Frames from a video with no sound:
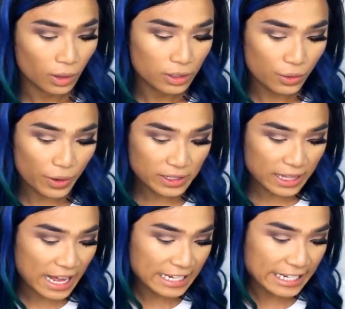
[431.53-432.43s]
So once
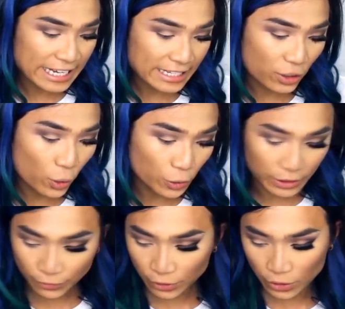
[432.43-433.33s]
that is all
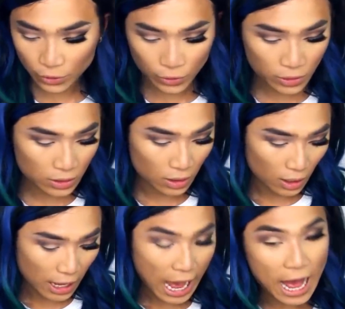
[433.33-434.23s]
diffused,
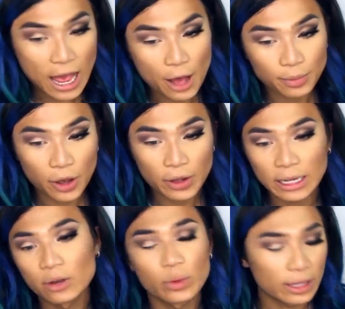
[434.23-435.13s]
I am going
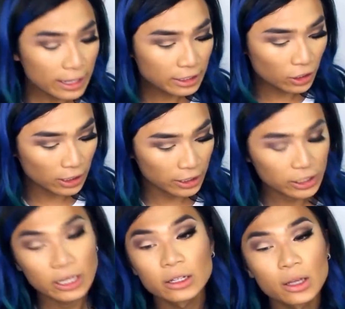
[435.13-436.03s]
in with a lid colour. You
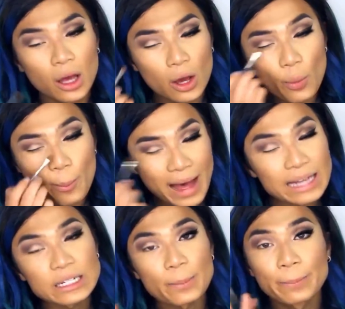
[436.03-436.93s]
can go
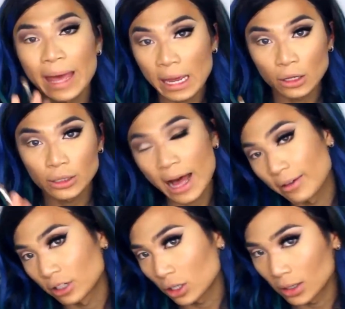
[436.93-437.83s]
matte, pale,
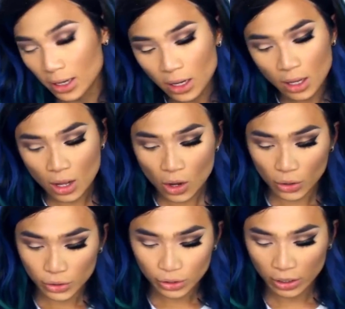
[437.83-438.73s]
ivory colour,
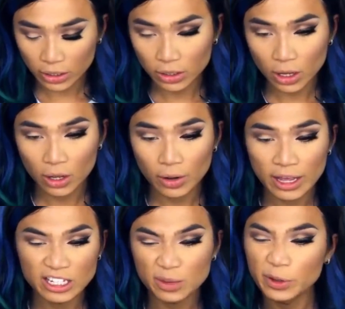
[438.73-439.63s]
or you can go,
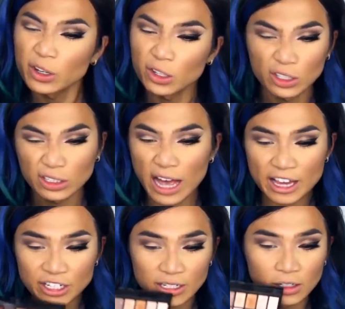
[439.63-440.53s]
a typical
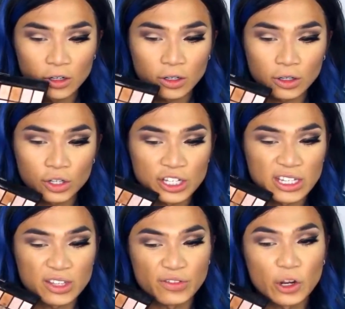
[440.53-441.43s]
IG look
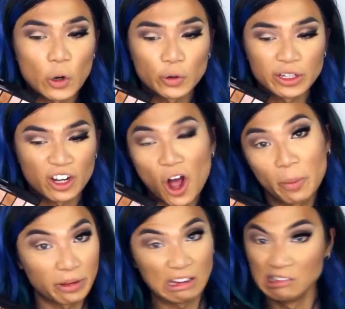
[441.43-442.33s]
consists of a gold and a
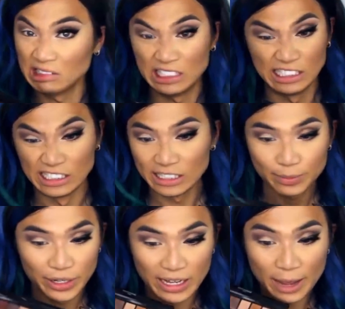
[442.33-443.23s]
copper.
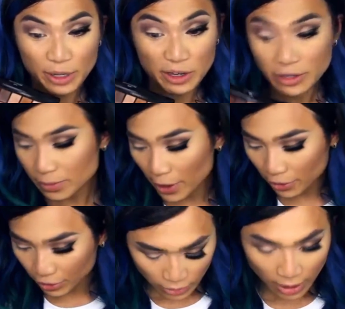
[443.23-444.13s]
But I'm going to use
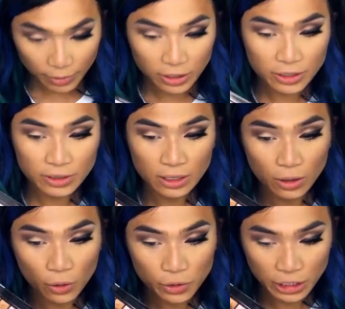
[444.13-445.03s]
both. I'm going to use the
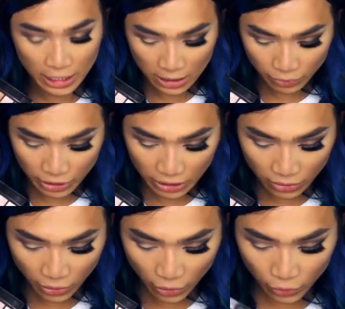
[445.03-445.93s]
gold shade, which is
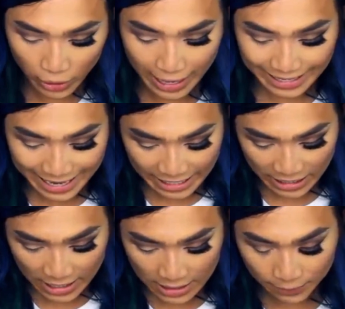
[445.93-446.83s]
called Getter,